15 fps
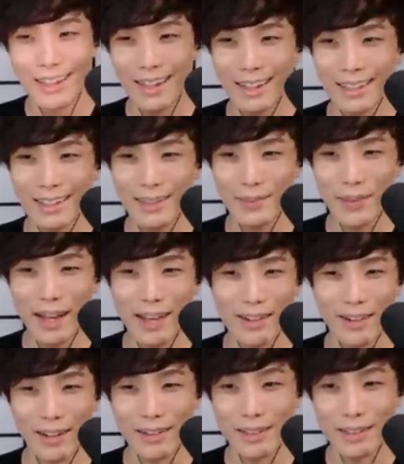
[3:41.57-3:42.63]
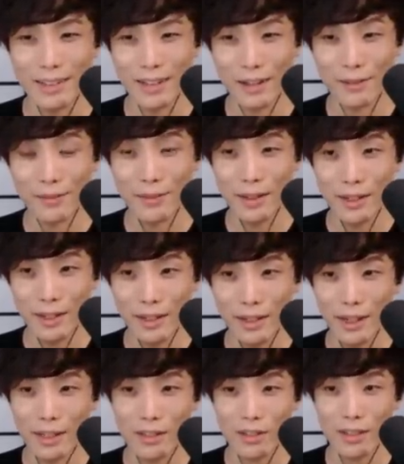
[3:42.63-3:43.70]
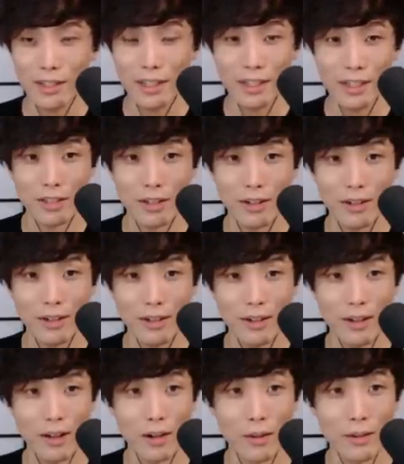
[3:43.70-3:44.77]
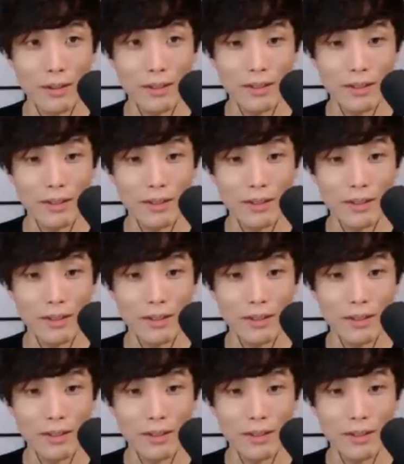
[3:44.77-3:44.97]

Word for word: like the background and stuff. It's her signature. Oh.